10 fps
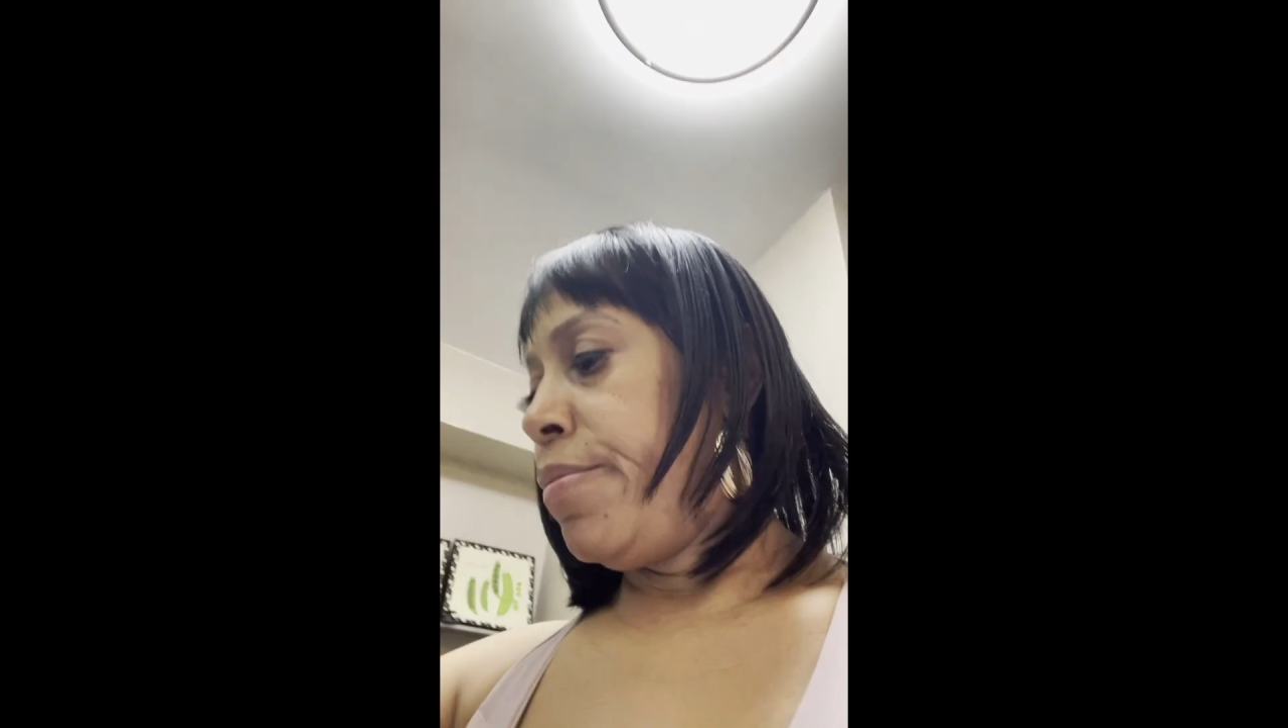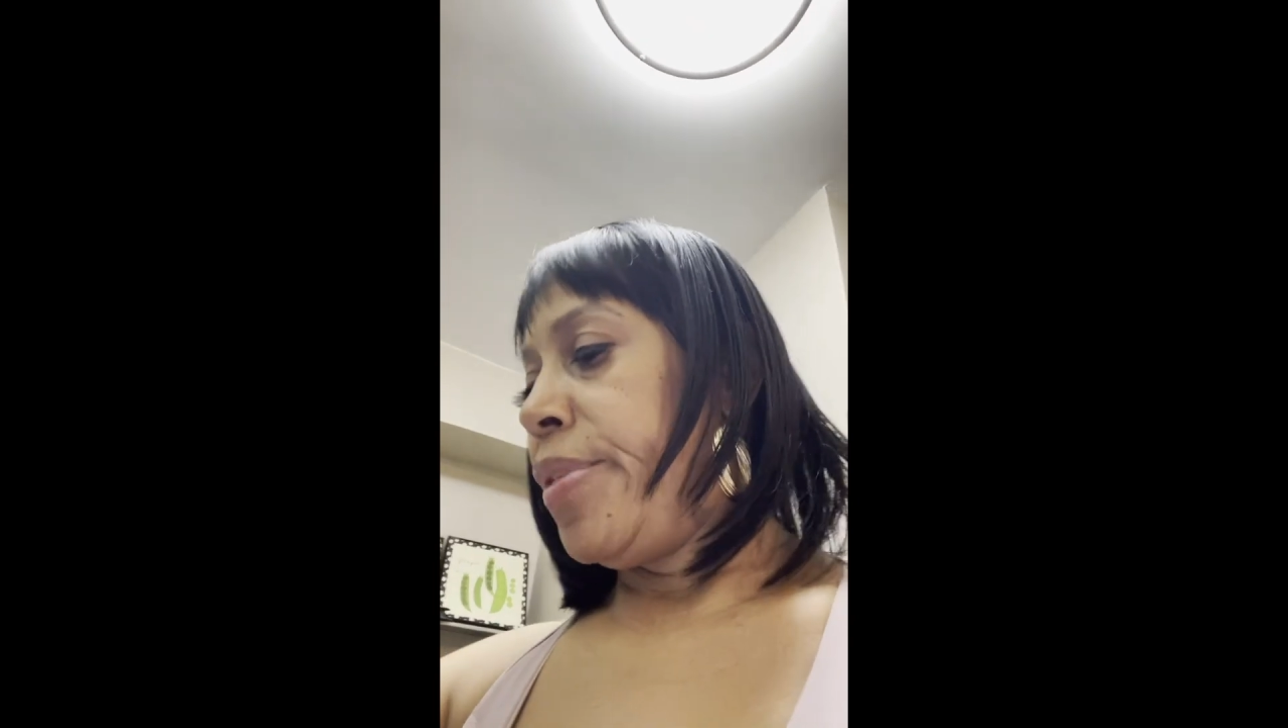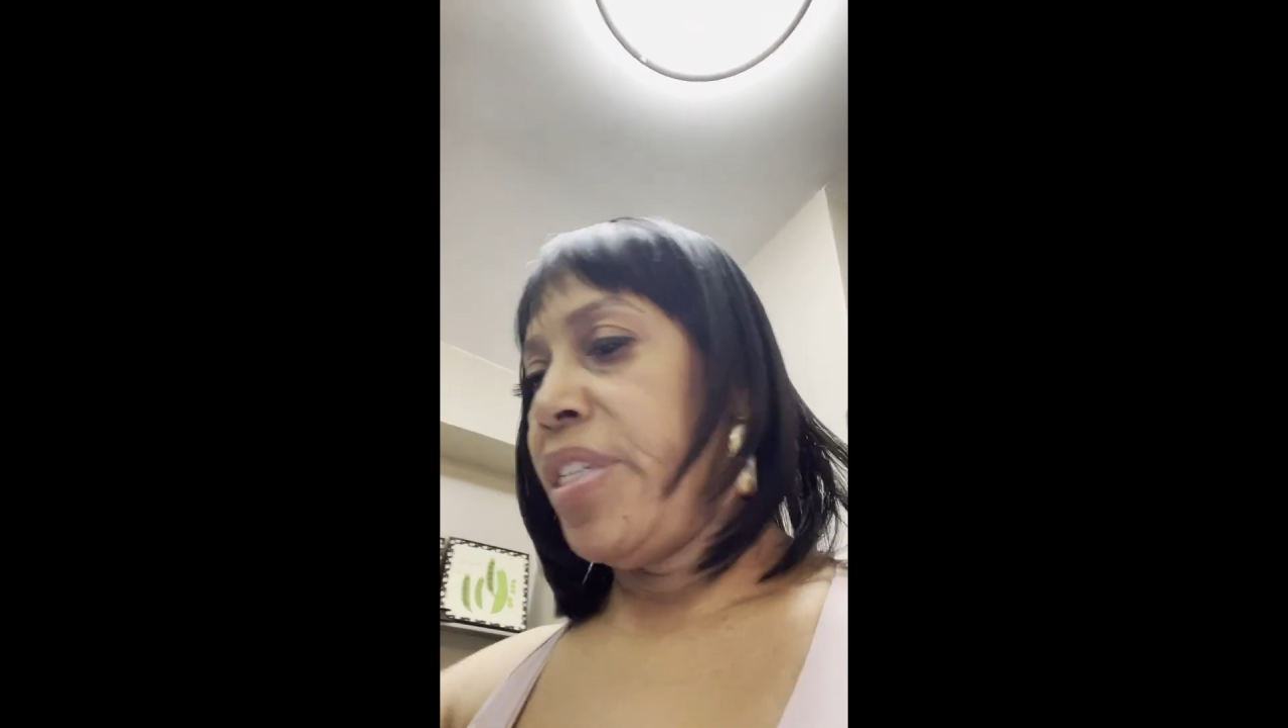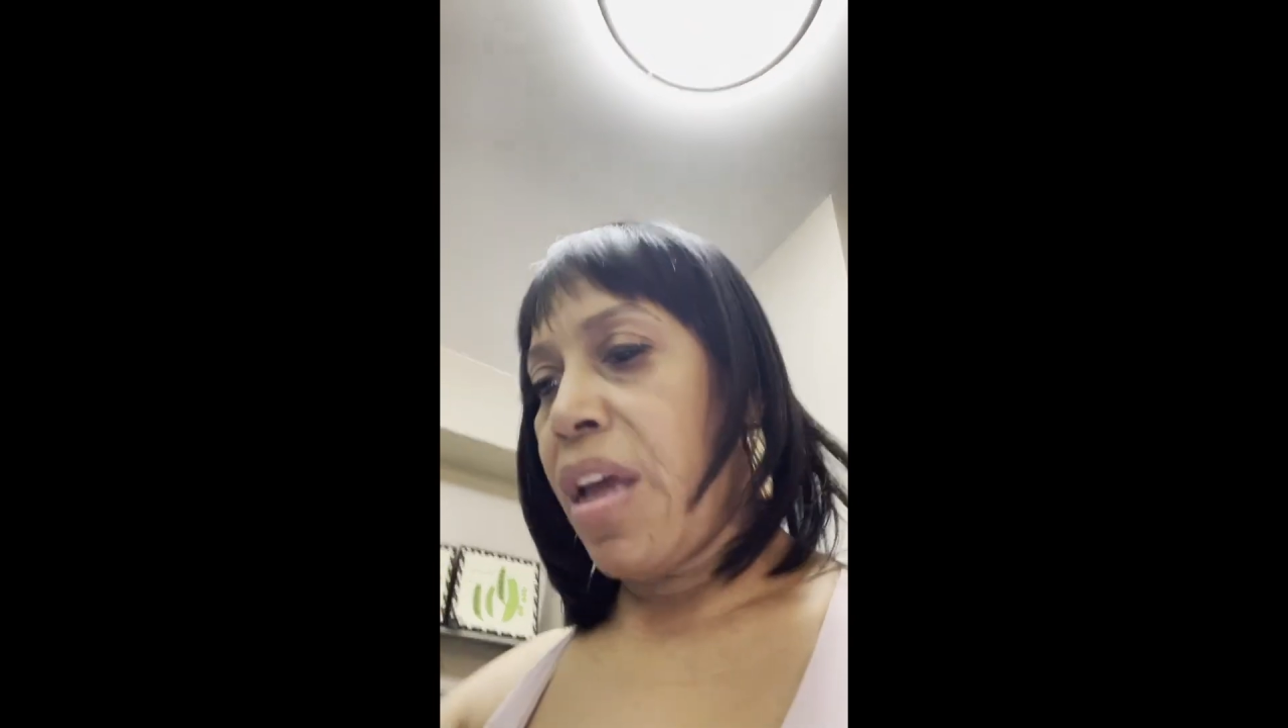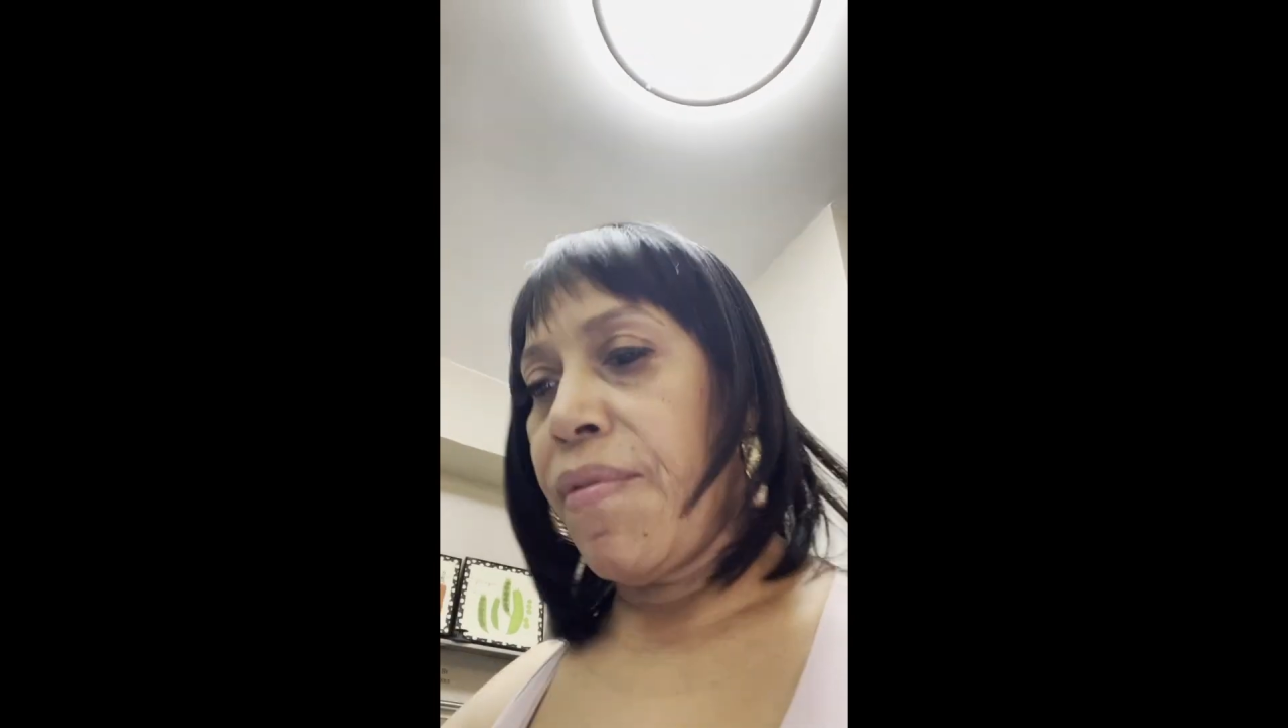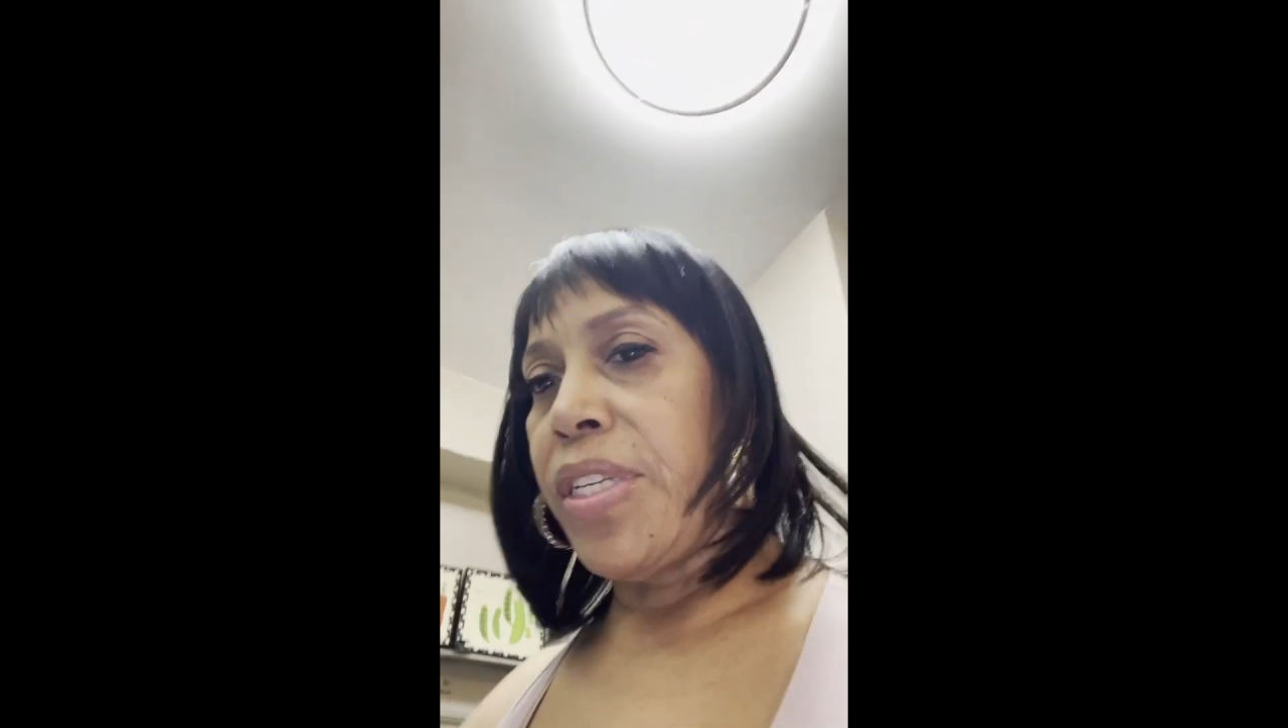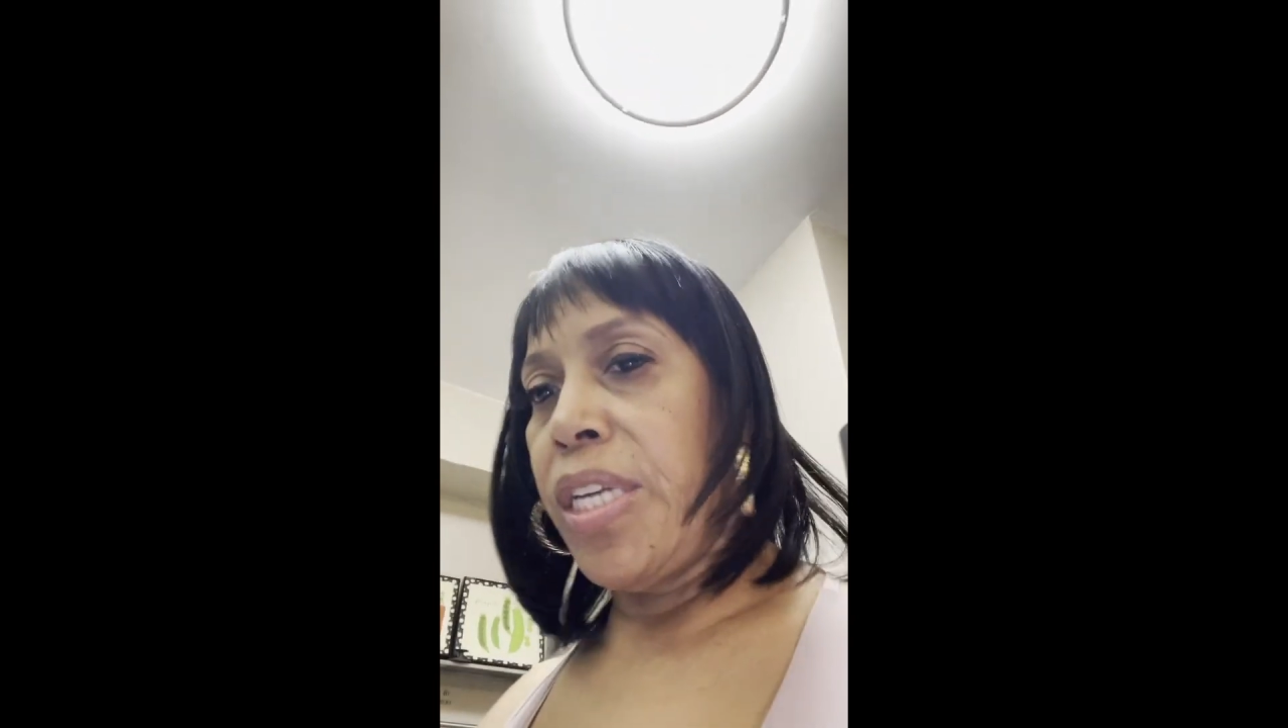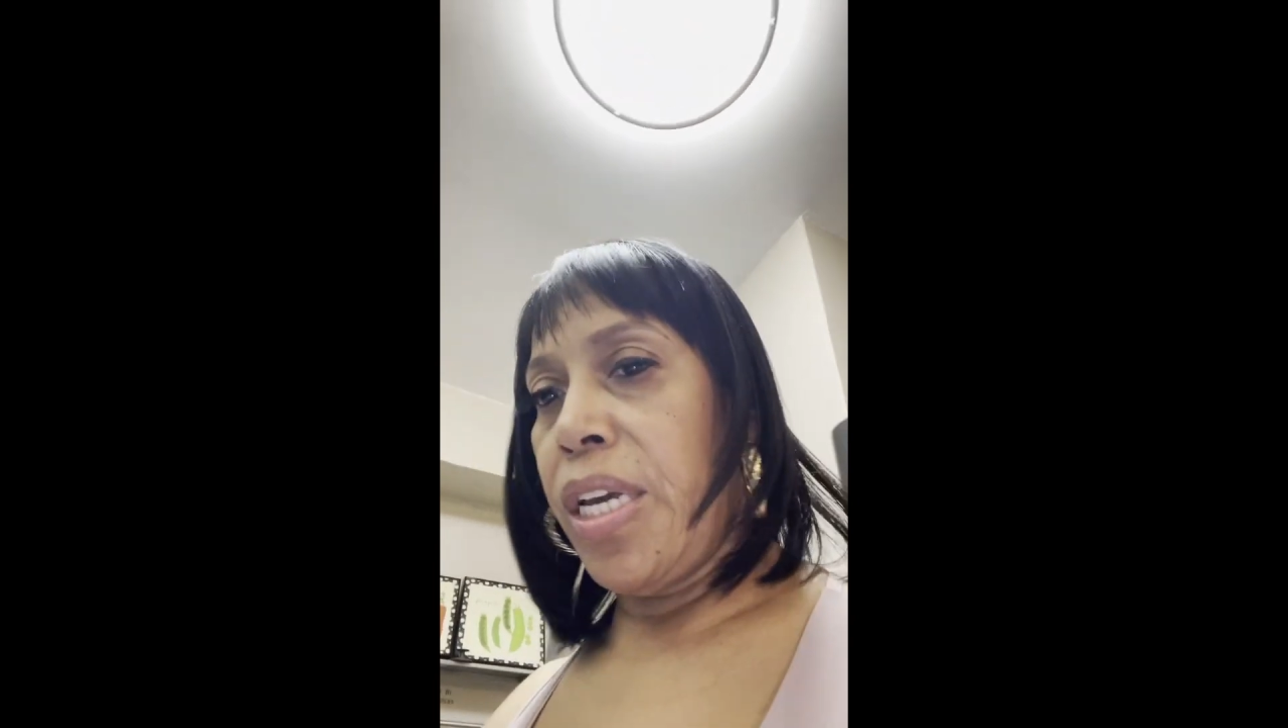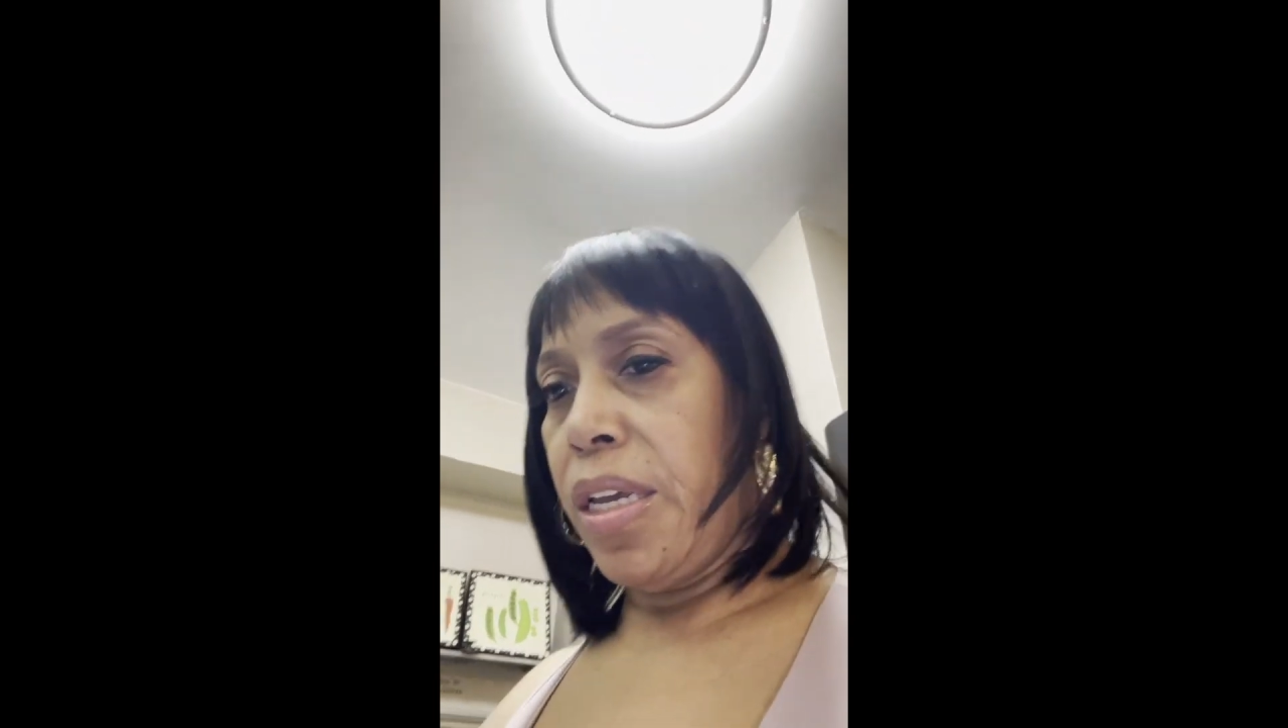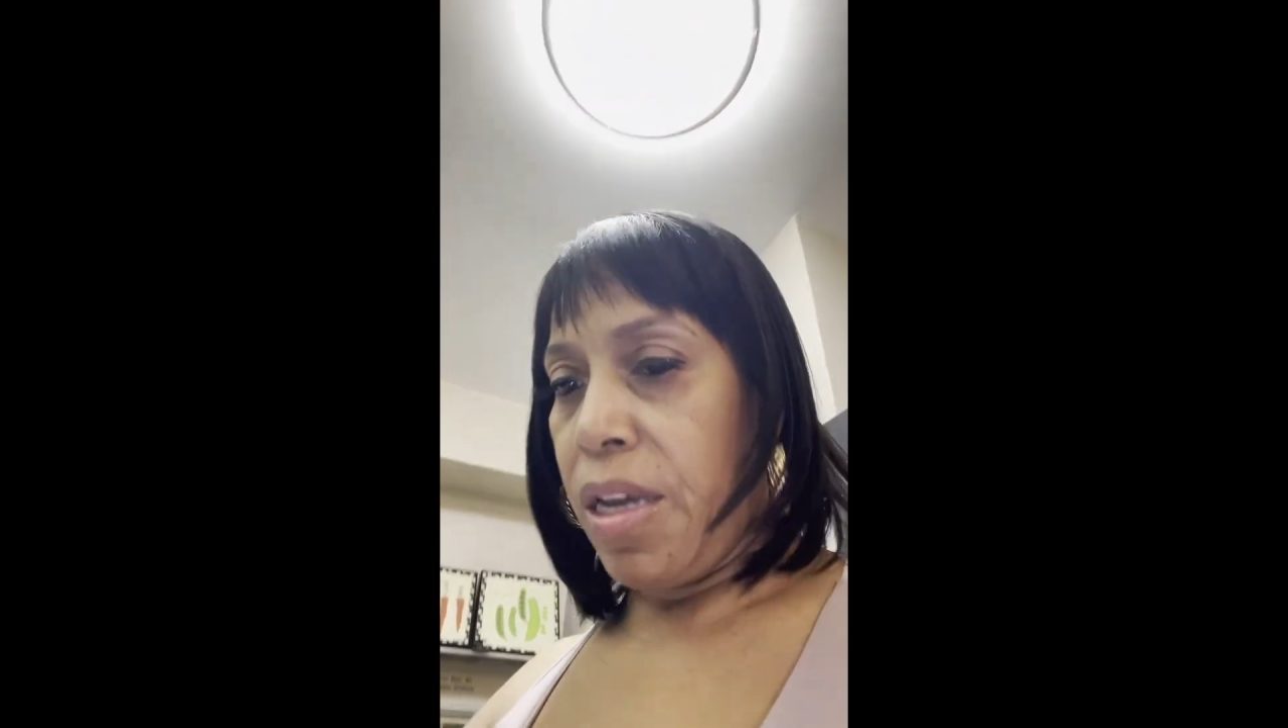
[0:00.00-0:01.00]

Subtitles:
17